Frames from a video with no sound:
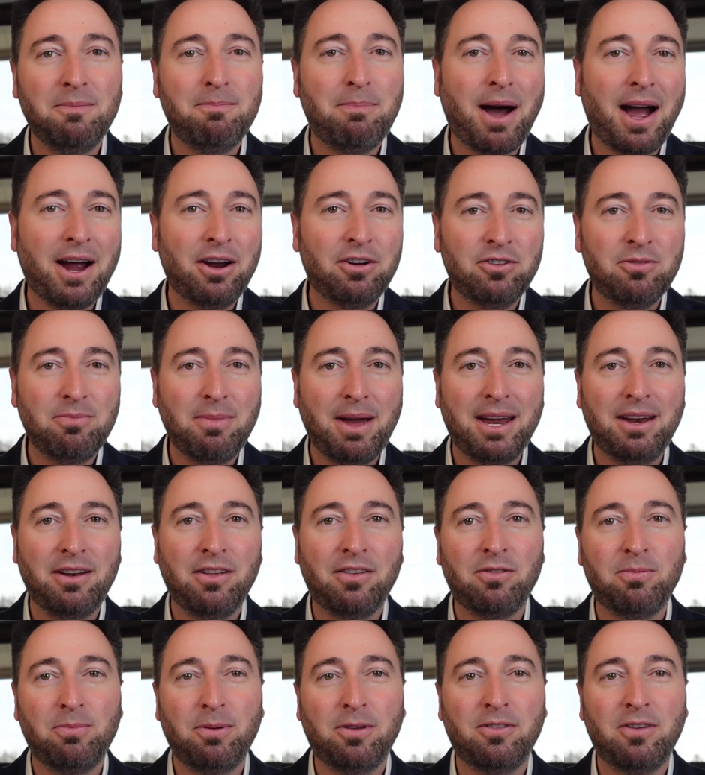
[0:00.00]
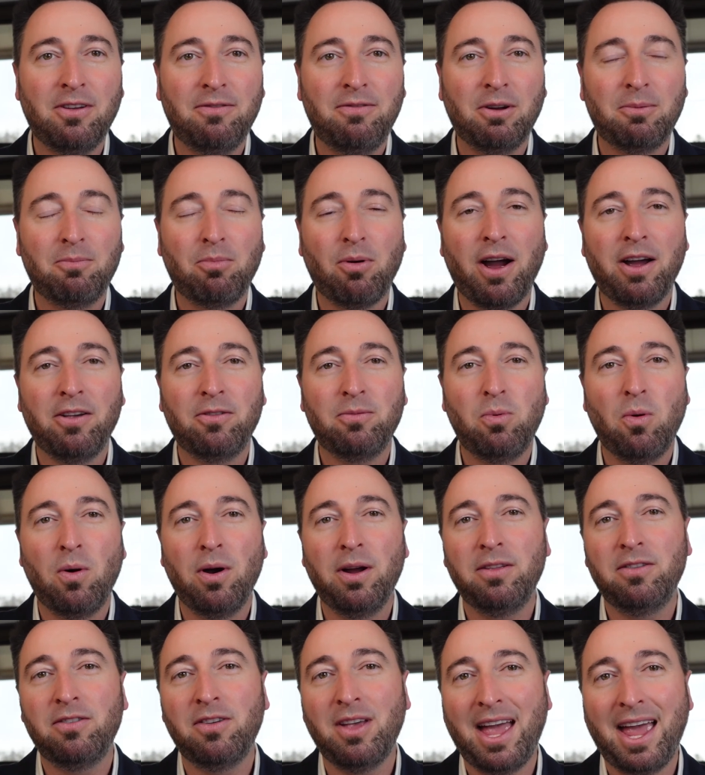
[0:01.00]
buyer demand at specific price
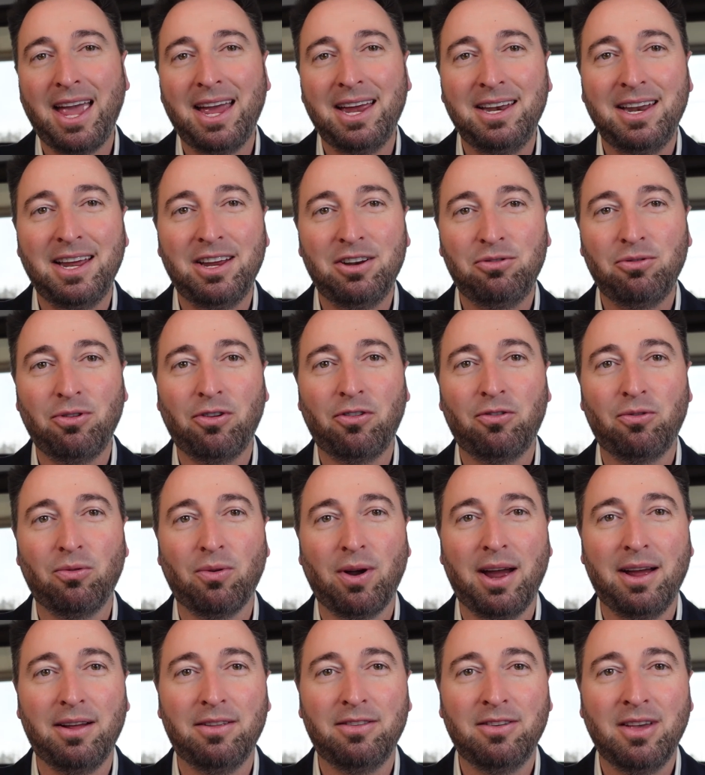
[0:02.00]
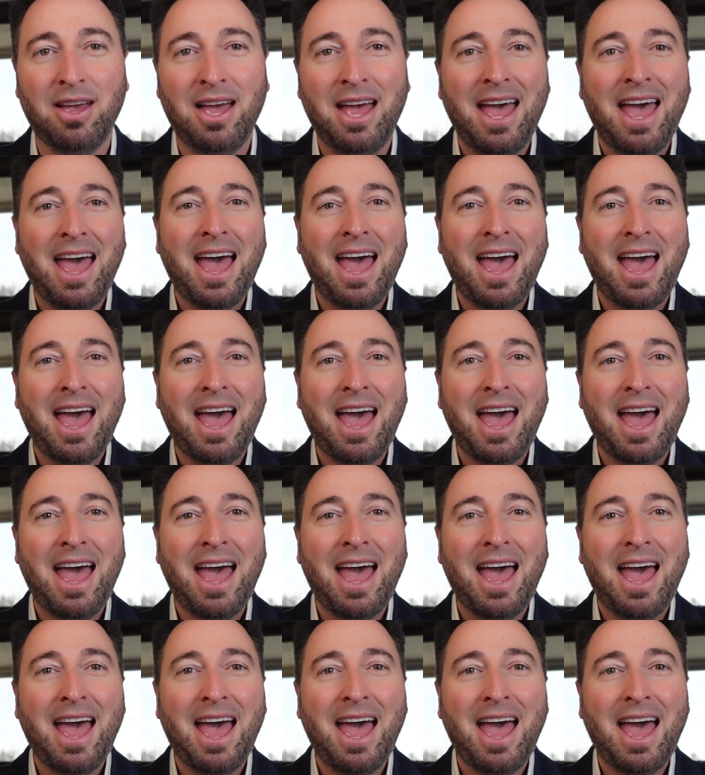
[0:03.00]
points, and interest rates.